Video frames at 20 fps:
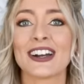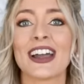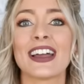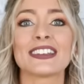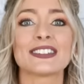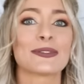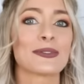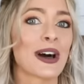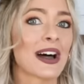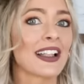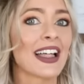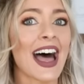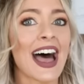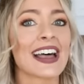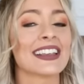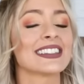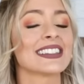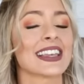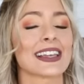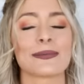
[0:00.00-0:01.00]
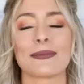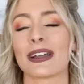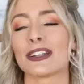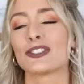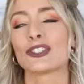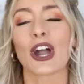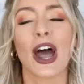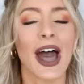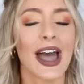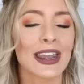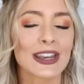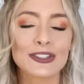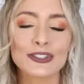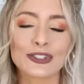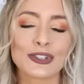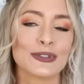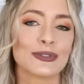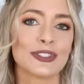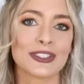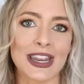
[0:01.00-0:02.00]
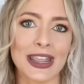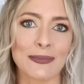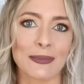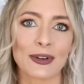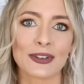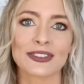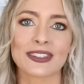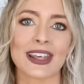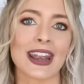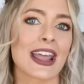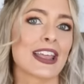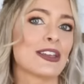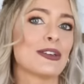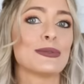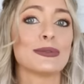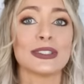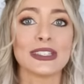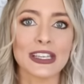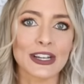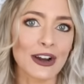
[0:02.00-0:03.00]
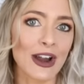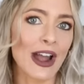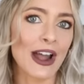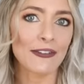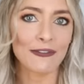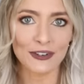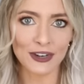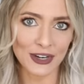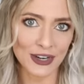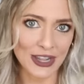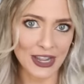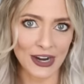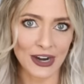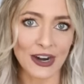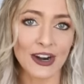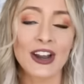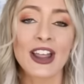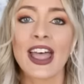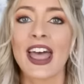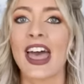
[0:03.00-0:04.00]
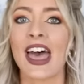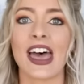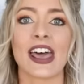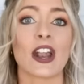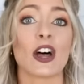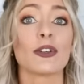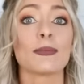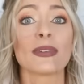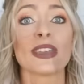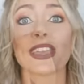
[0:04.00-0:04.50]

as well as like my tried and true staples that I use year after year. And I'll be